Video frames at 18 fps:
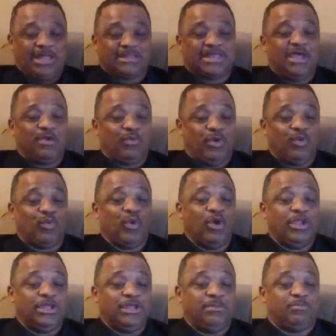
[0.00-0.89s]
think we
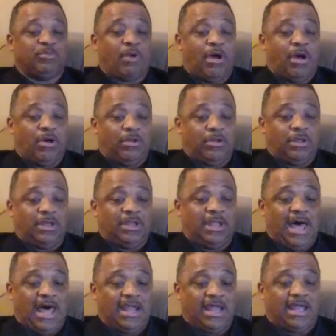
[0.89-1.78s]
really brought a
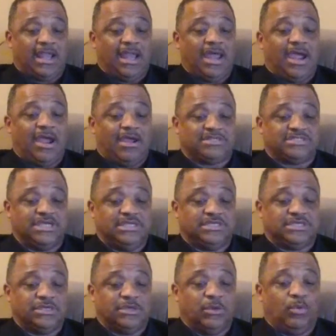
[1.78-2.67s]
lot of clarity
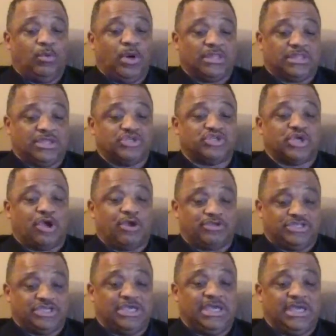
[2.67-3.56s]
to what the
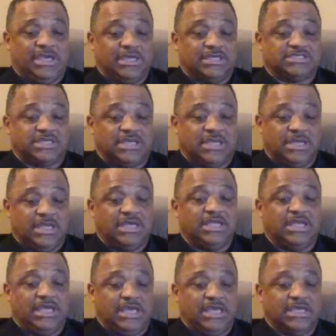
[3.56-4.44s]
church is, and
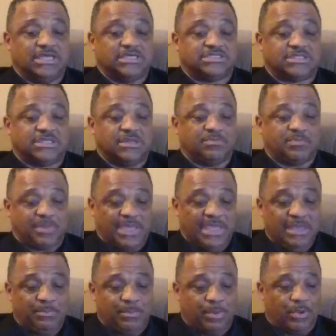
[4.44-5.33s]
it is the
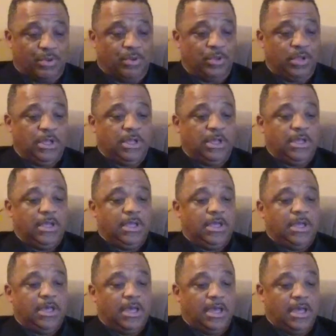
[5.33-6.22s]
people
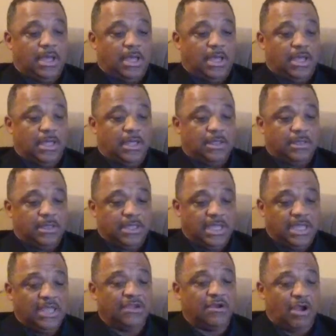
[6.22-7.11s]

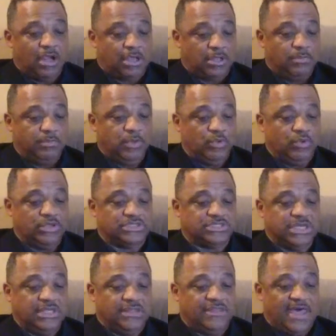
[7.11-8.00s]
in our
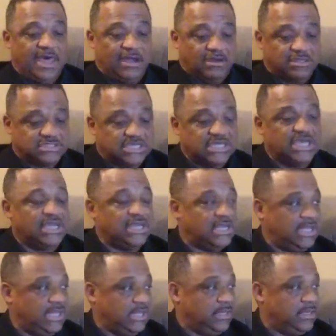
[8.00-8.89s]
community that are
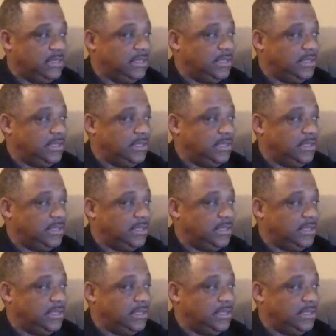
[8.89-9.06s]
tending